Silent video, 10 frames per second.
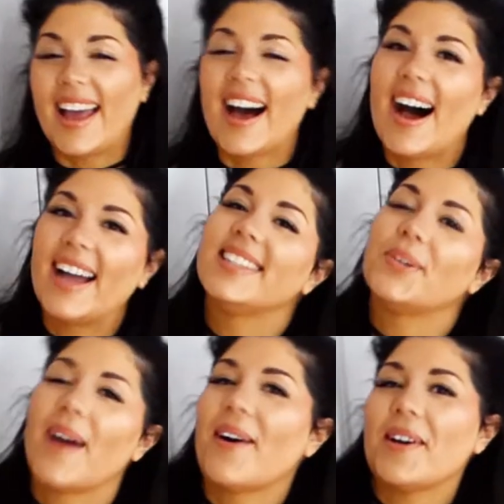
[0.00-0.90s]
Hi
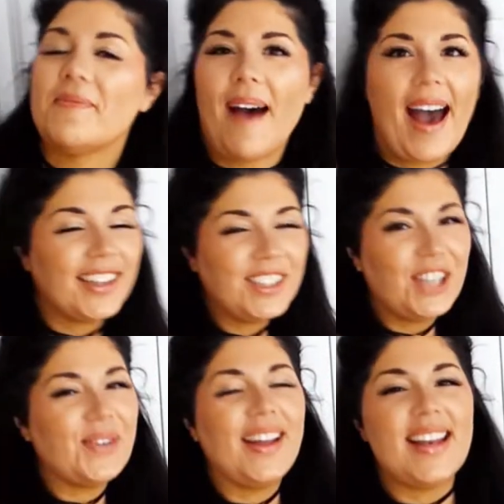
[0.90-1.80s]
guys, welcome back
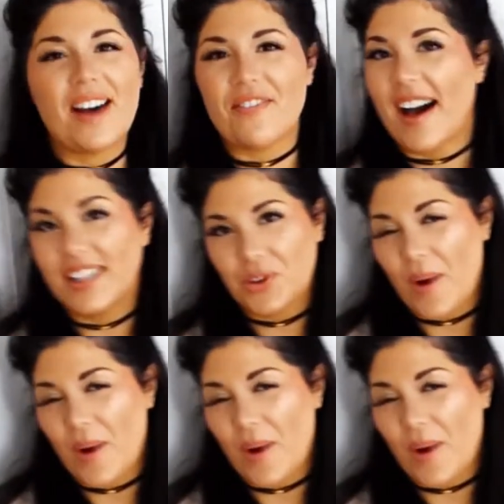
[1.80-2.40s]
to another